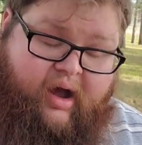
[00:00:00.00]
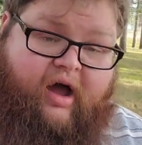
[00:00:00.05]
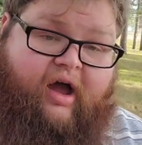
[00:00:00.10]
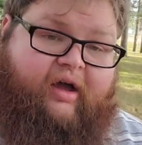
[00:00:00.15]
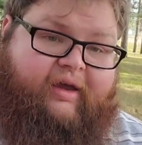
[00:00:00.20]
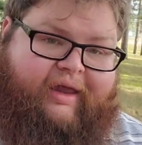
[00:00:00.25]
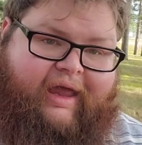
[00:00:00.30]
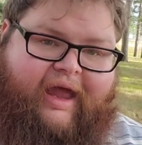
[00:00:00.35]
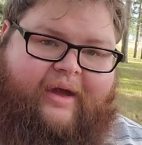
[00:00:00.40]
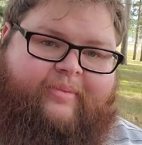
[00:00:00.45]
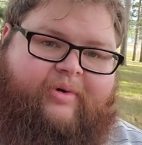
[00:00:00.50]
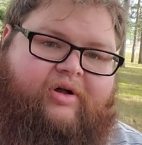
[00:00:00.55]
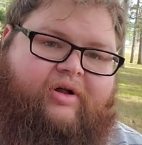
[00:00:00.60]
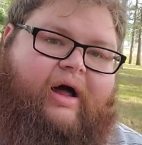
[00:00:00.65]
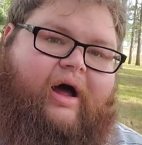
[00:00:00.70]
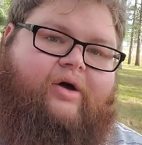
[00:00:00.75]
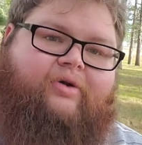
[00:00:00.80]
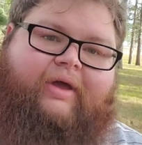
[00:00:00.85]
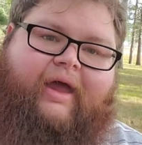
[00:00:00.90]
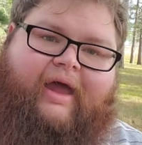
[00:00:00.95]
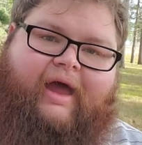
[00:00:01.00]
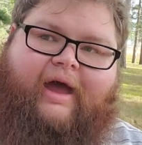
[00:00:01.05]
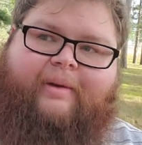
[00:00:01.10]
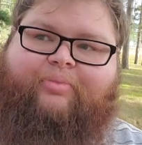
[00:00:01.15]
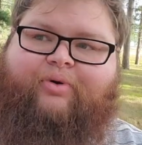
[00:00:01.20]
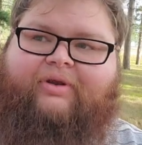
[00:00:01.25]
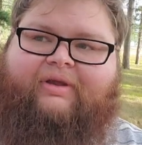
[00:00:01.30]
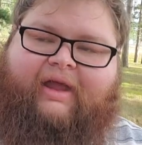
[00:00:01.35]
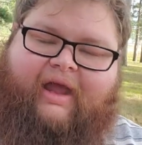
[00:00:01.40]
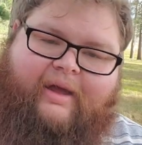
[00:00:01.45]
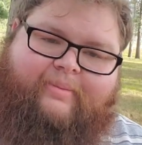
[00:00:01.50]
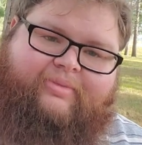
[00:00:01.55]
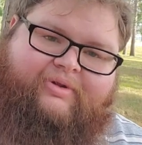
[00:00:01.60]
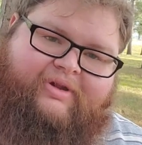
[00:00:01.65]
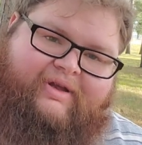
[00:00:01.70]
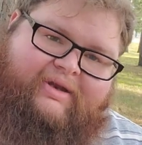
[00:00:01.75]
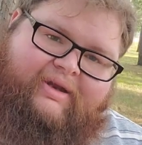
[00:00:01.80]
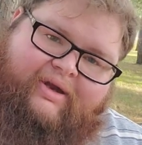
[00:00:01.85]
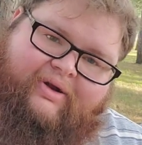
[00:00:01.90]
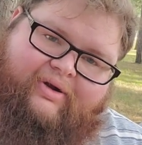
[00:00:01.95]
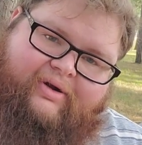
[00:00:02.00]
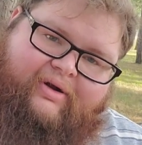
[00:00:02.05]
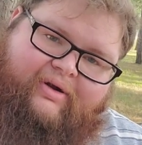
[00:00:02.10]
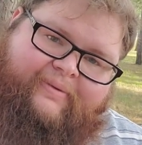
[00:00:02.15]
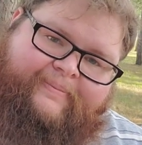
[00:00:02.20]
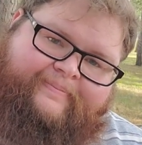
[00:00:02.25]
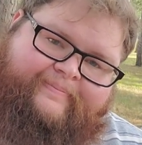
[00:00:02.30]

Gamble. Okay, I put Gamble in here